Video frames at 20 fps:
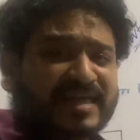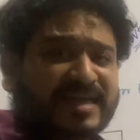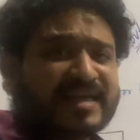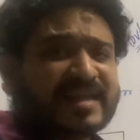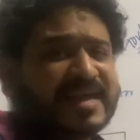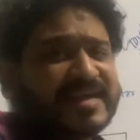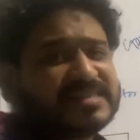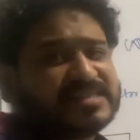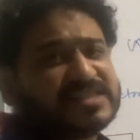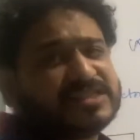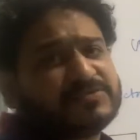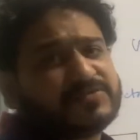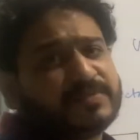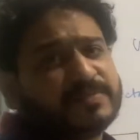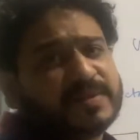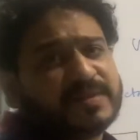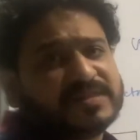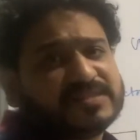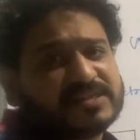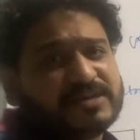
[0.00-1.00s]
license from
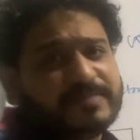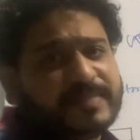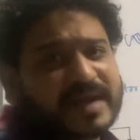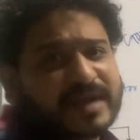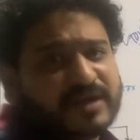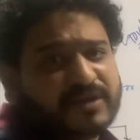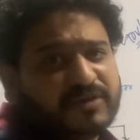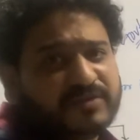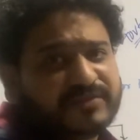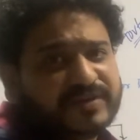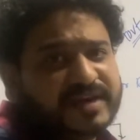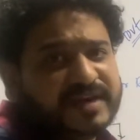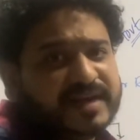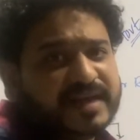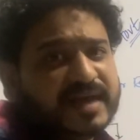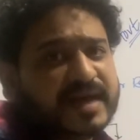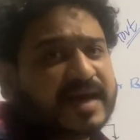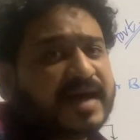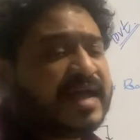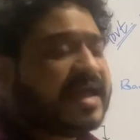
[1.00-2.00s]
the Reserve Bank of
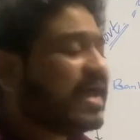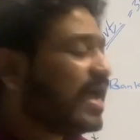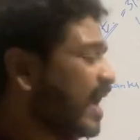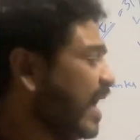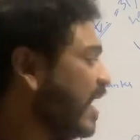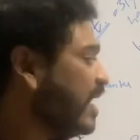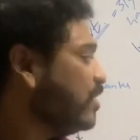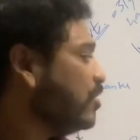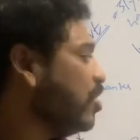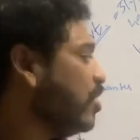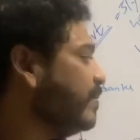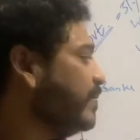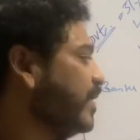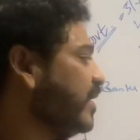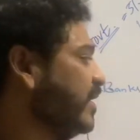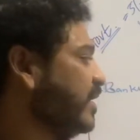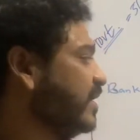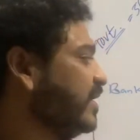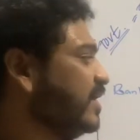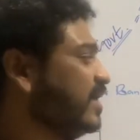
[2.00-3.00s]
India and
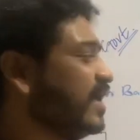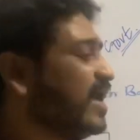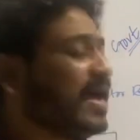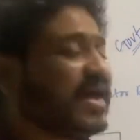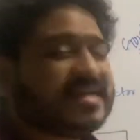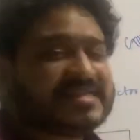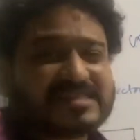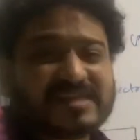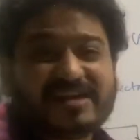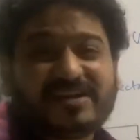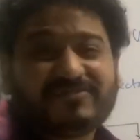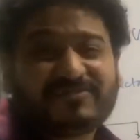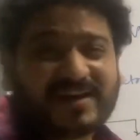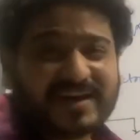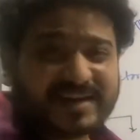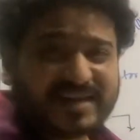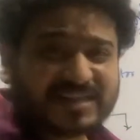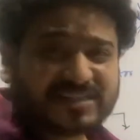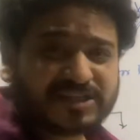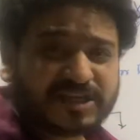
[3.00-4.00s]
operating as a
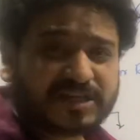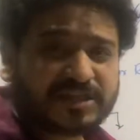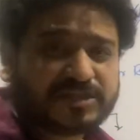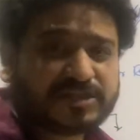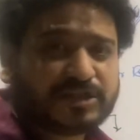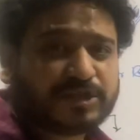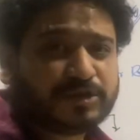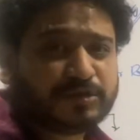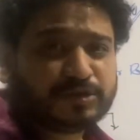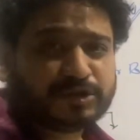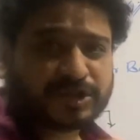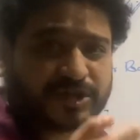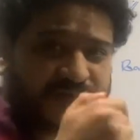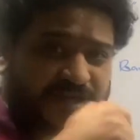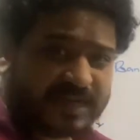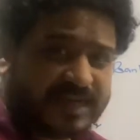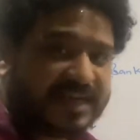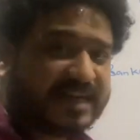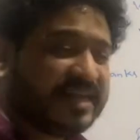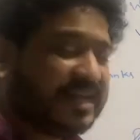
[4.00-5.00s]
financial institution
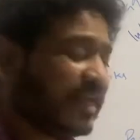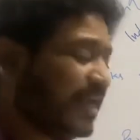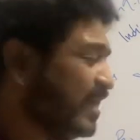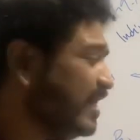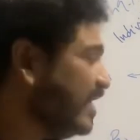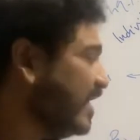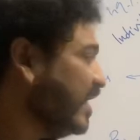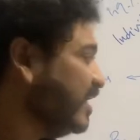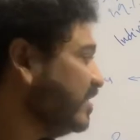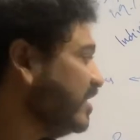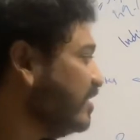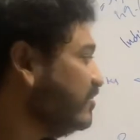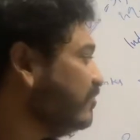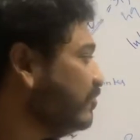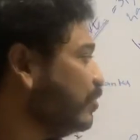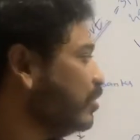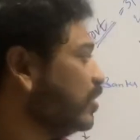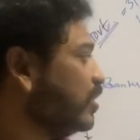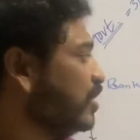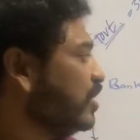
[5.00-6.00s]
in India.
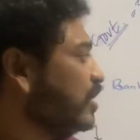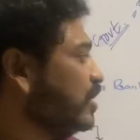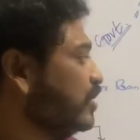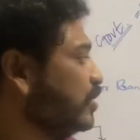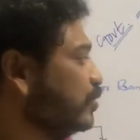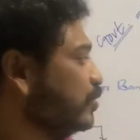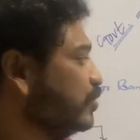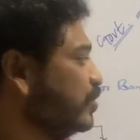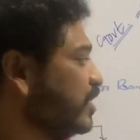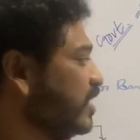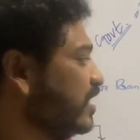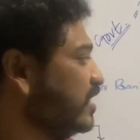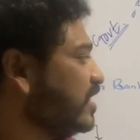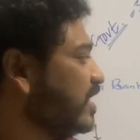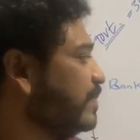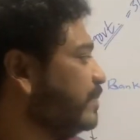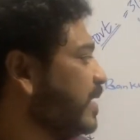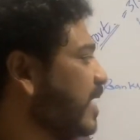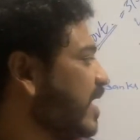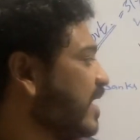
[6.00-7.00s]
Therefore, you treat
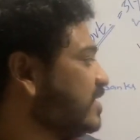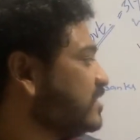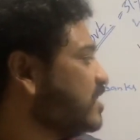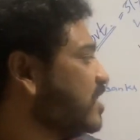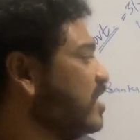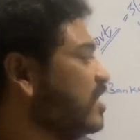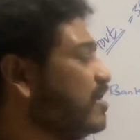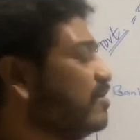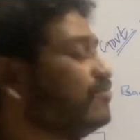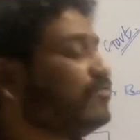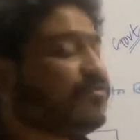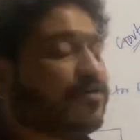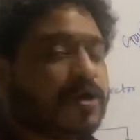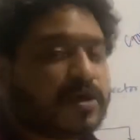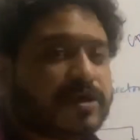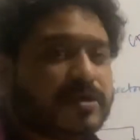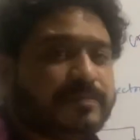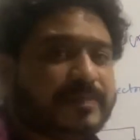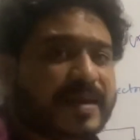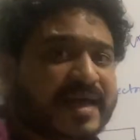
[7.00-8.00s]
them as
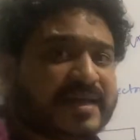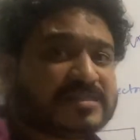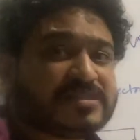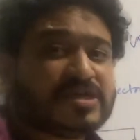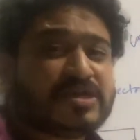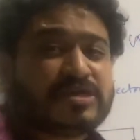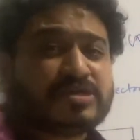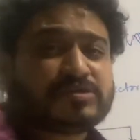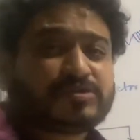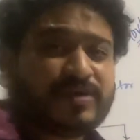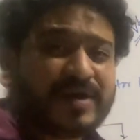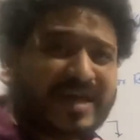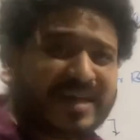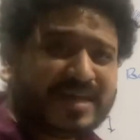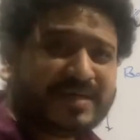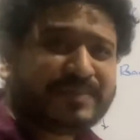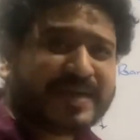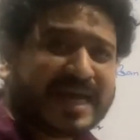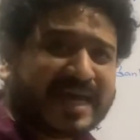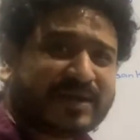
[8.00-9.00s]
foreign banks. So, any
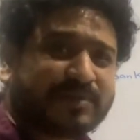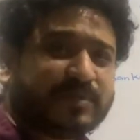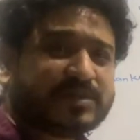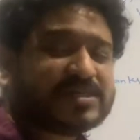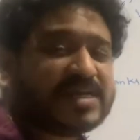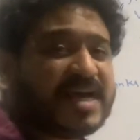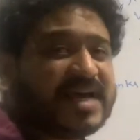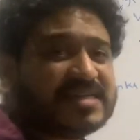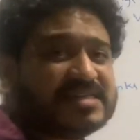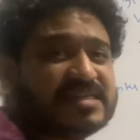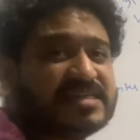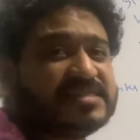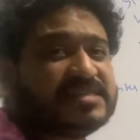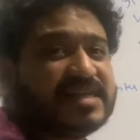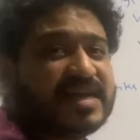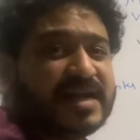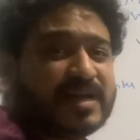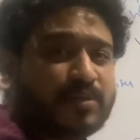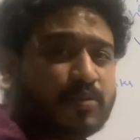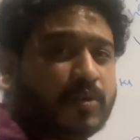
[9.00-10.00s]
bank which has its
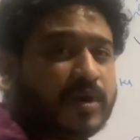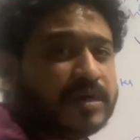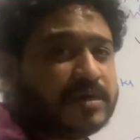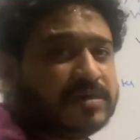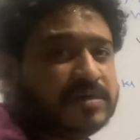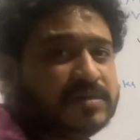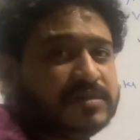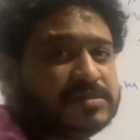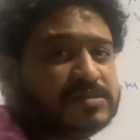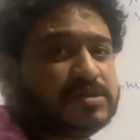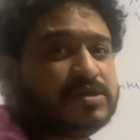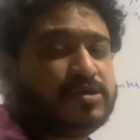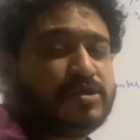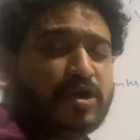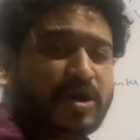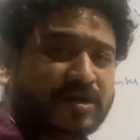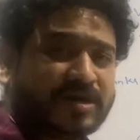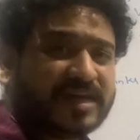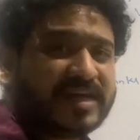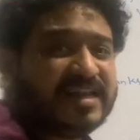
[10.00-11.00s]
headquarters
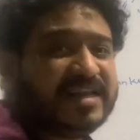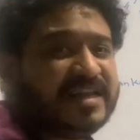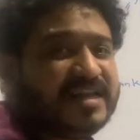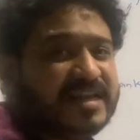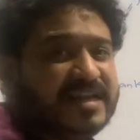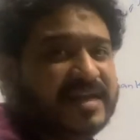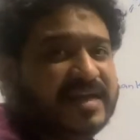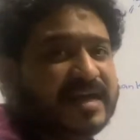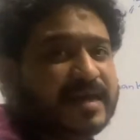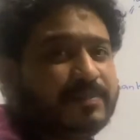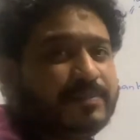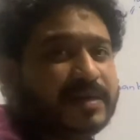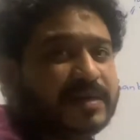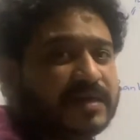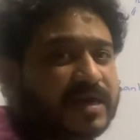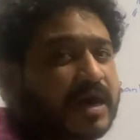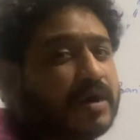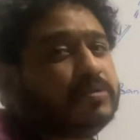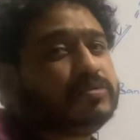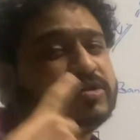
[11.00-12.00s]
not in India but
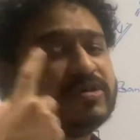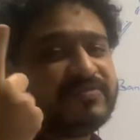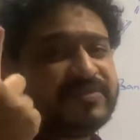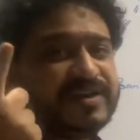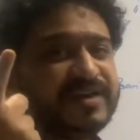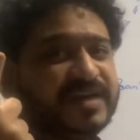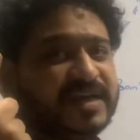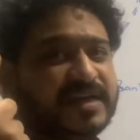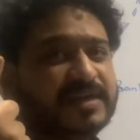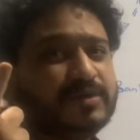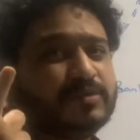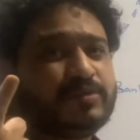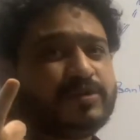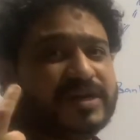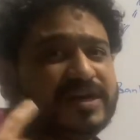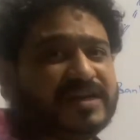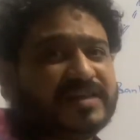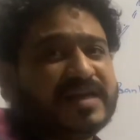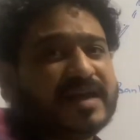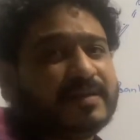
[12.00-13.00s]
out of India, you
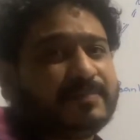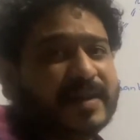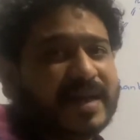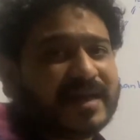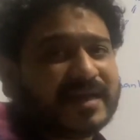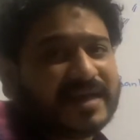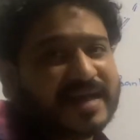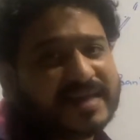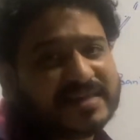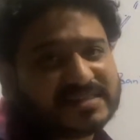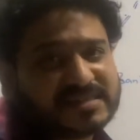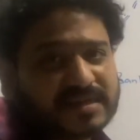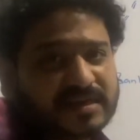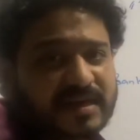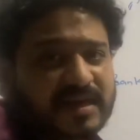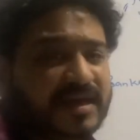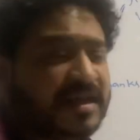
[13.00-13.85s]
treat that bank as a